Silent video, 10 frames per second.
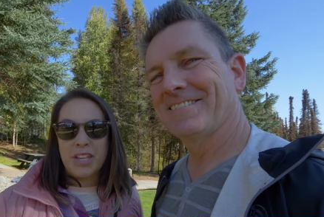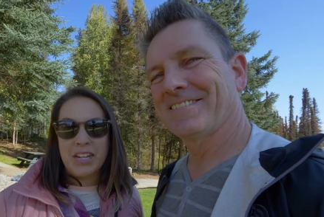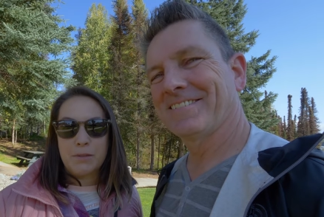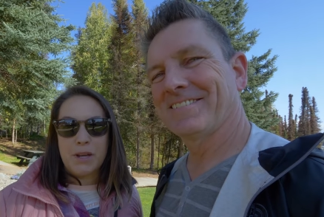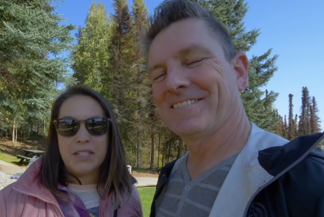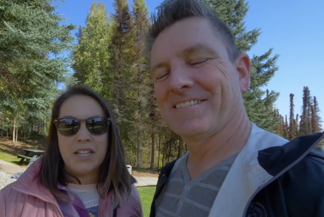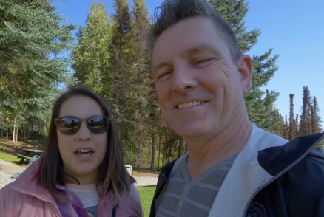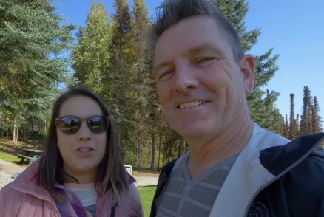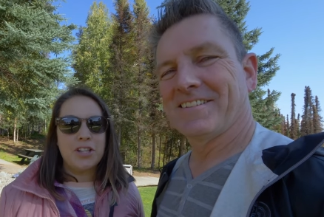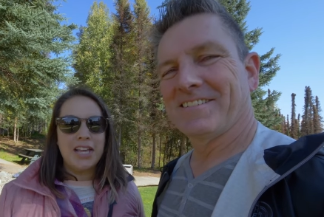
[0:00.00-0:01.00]
Speaker 1: than expected.
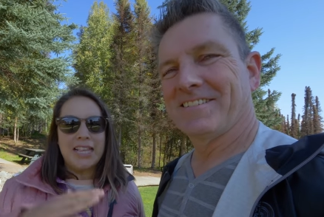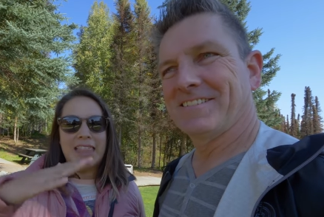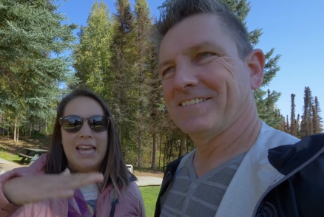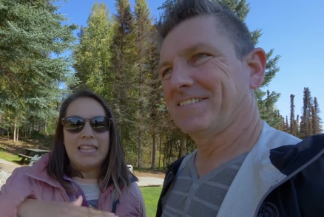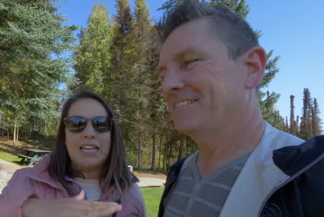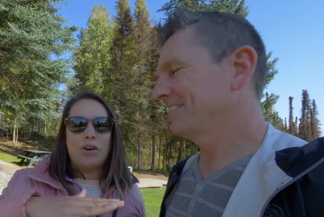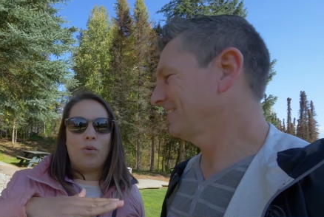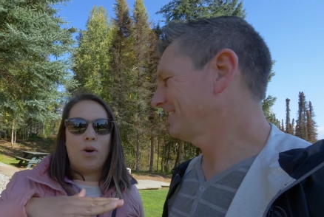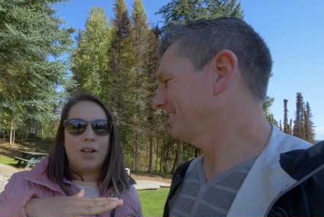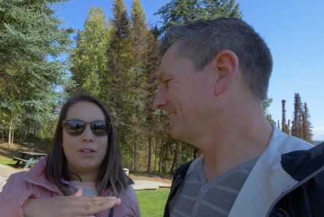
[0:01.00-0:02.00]
I thought like landing
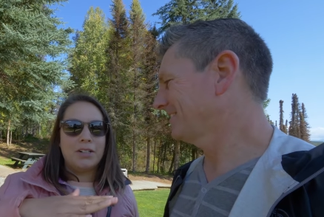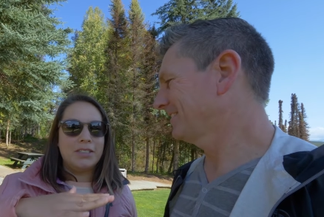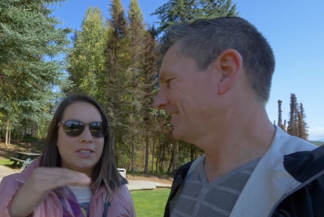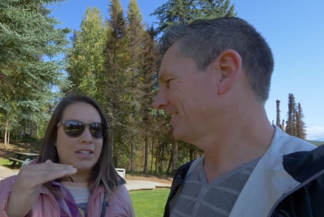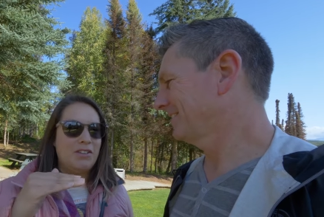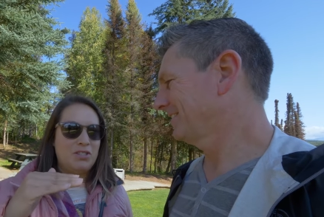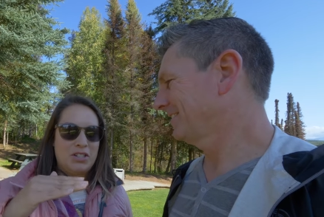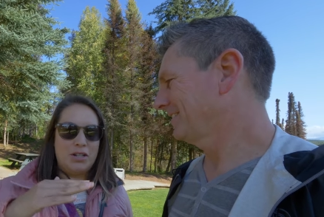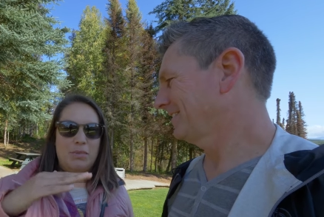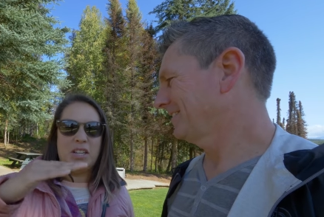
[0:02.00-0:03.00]
on water, it was
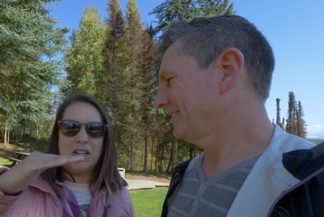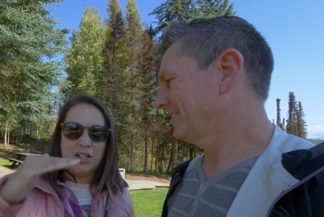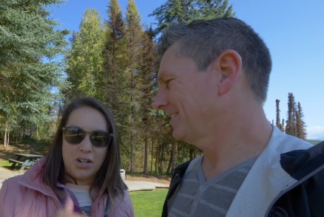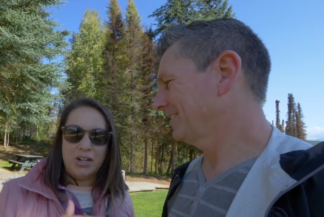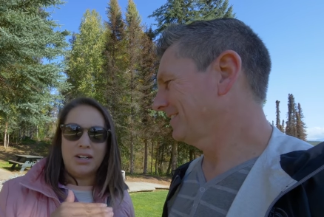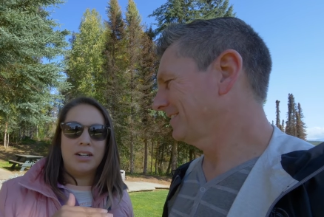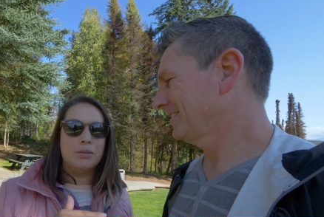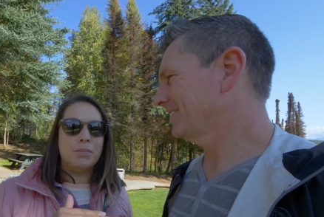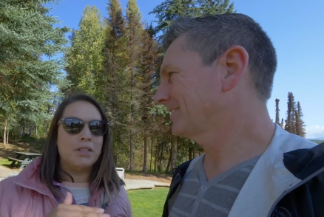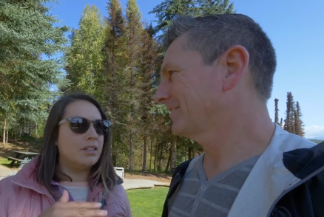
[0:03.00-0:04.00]
gonna be kind of
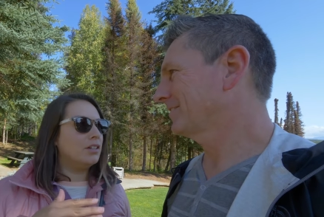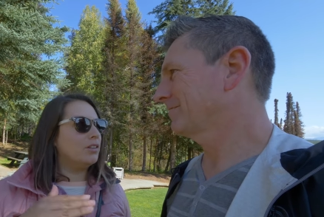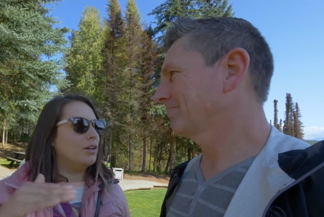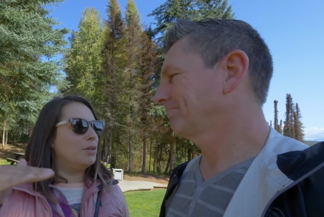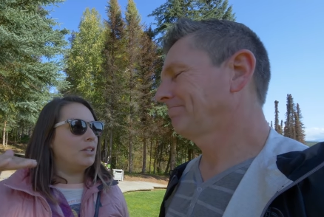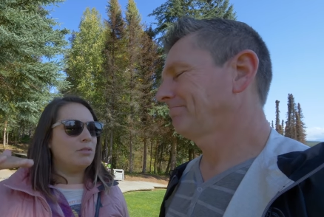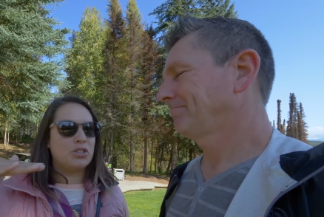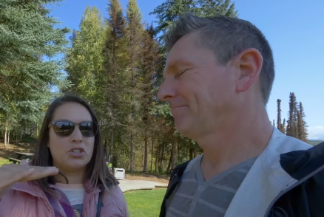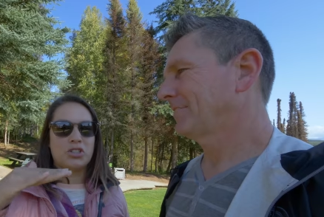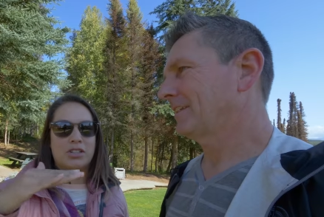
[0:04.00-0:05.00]
hard, but no, I mean, it
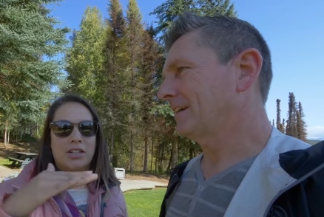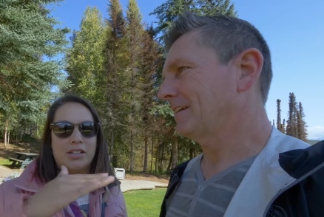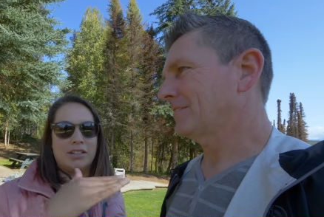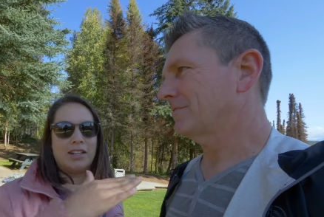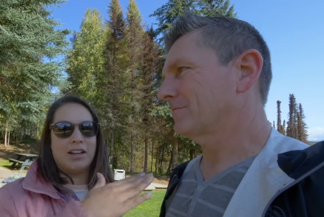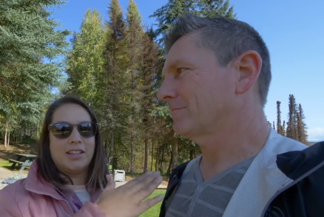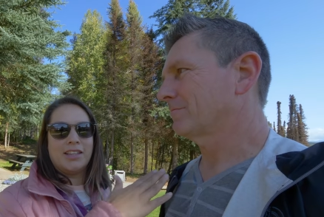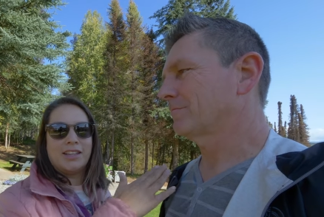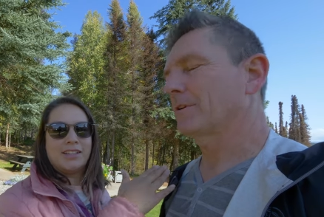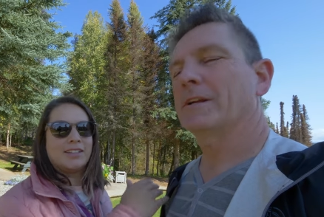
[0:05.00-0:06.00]
was just no, like
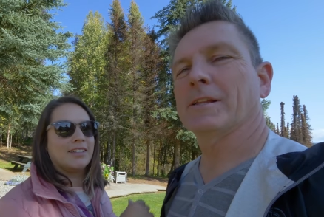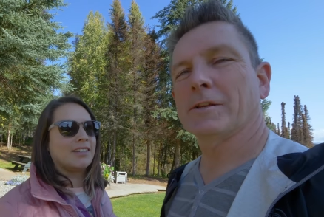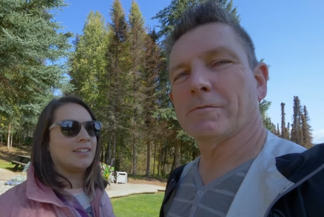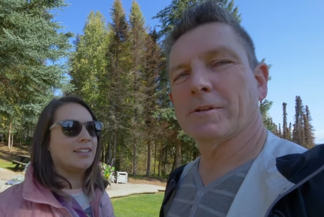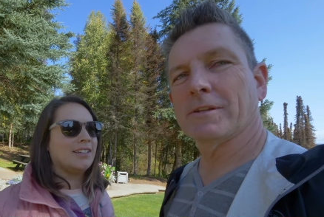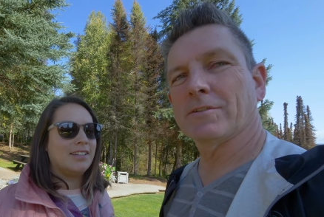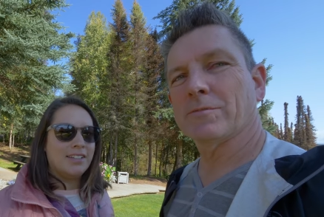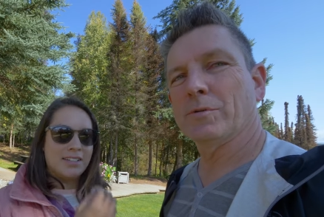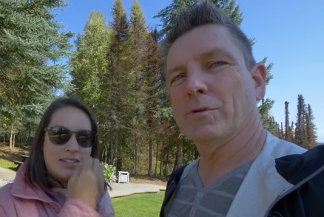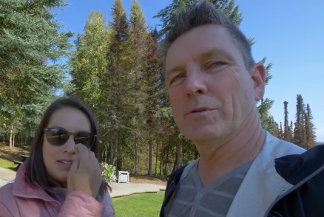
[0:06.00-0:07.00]
gliding.
Speaker 2: Really, really
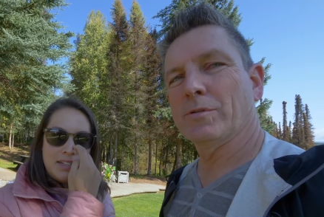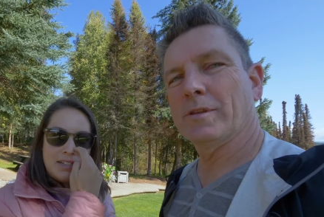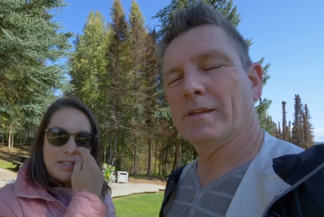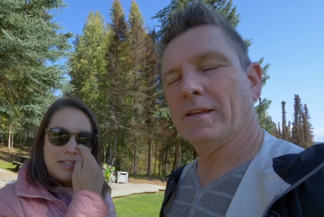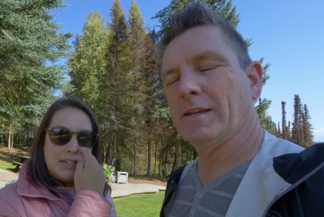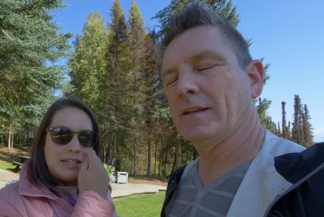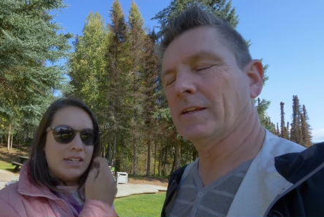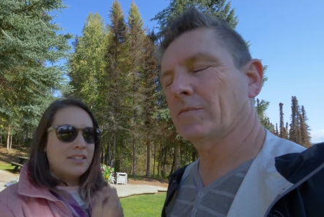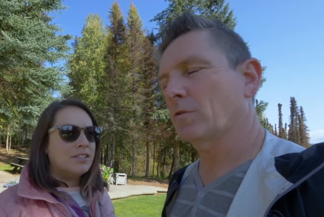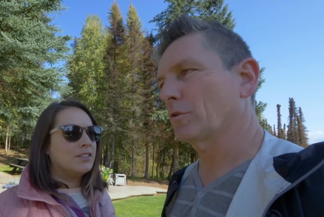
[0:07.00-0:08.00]
smooth.
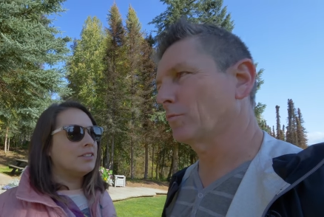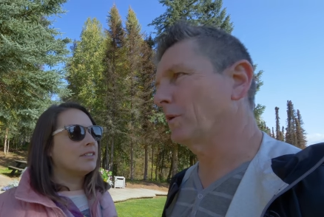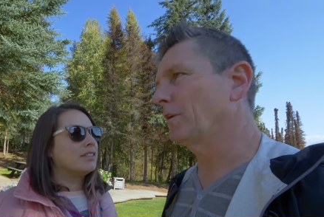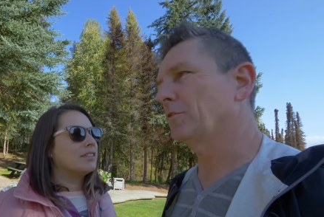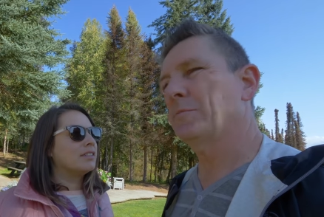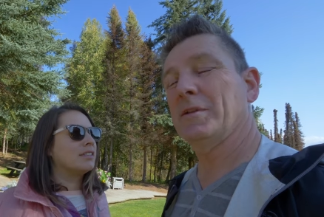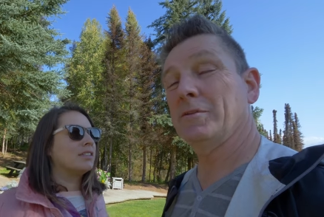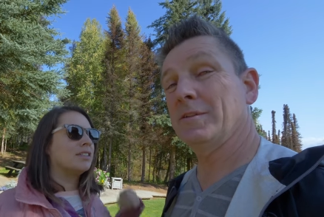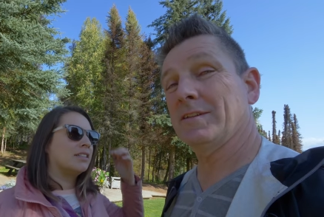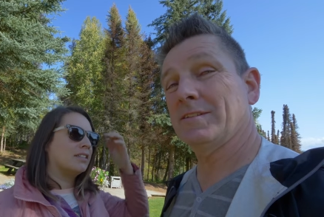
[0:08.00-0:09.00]
And of course, Will's been
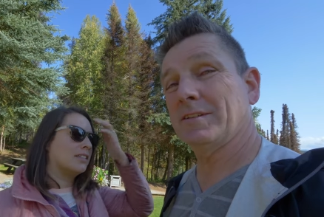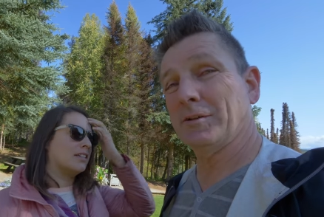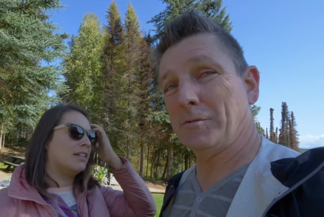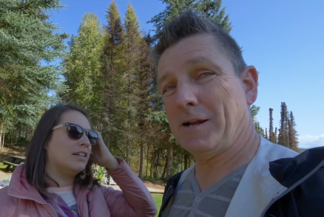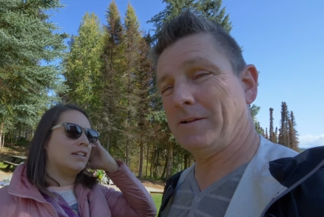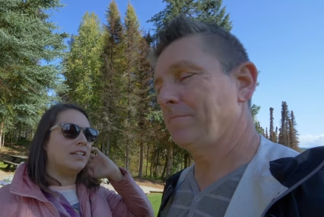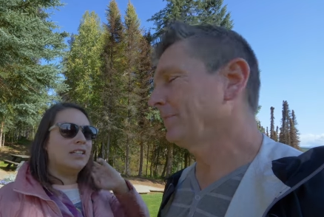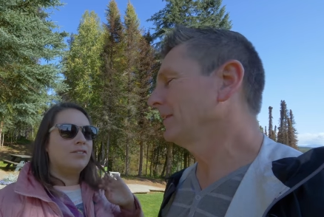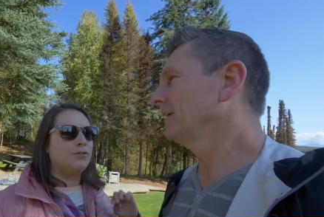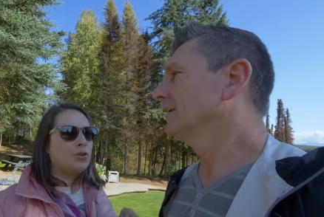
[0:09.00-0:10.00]
doing this a little while.
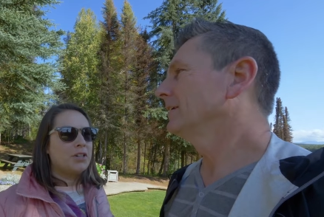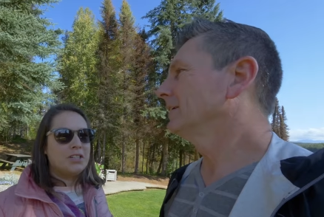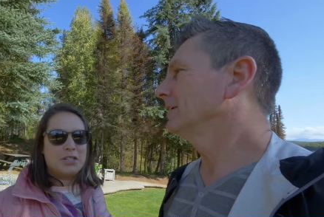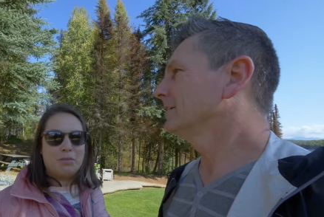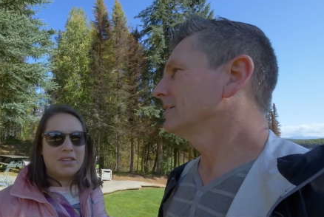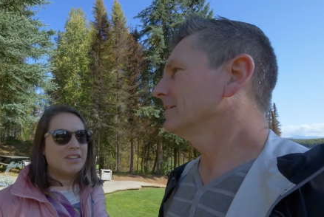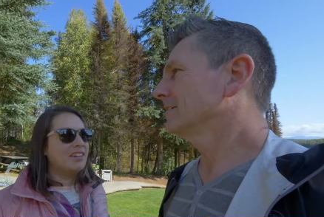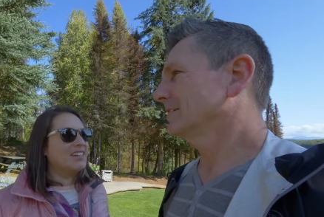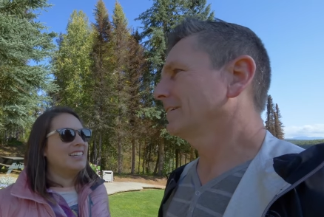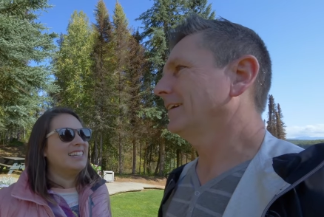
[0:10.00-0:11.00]
Speaker 1: 40 something
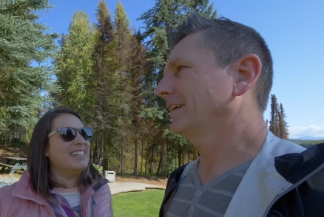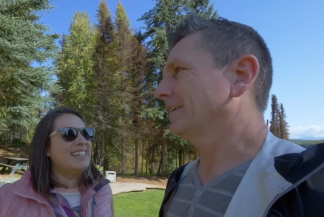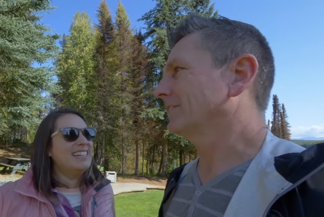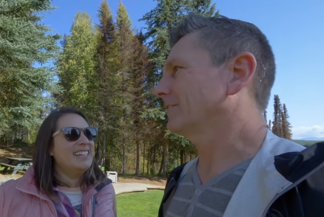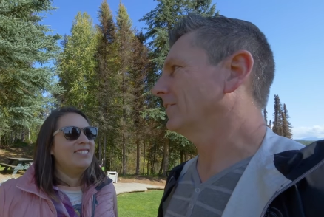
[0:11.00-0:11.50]
years. yeah,